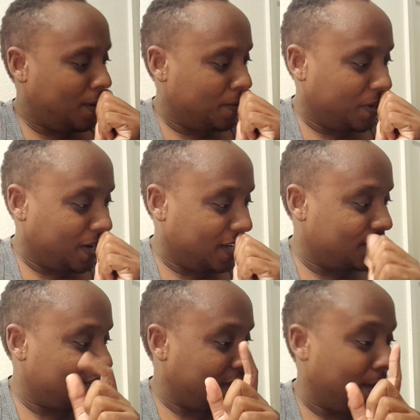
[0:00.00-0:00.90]
oh
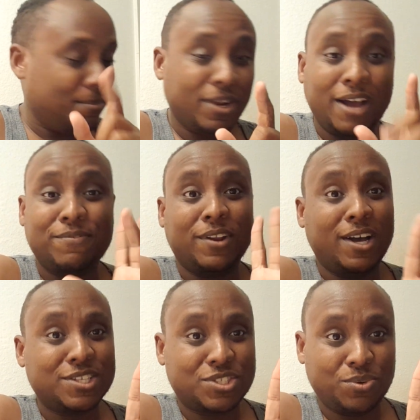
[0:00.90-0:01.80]
gosh, I've
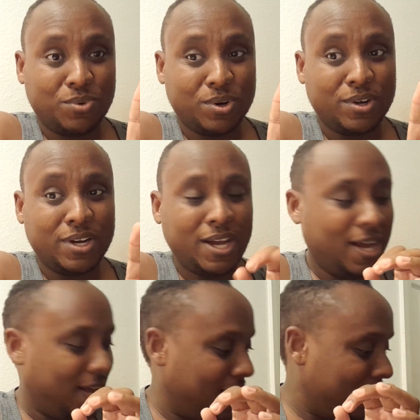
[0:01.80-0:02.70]
lost the word.
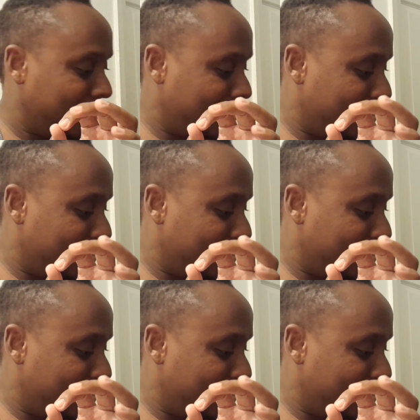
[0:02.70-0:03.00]
A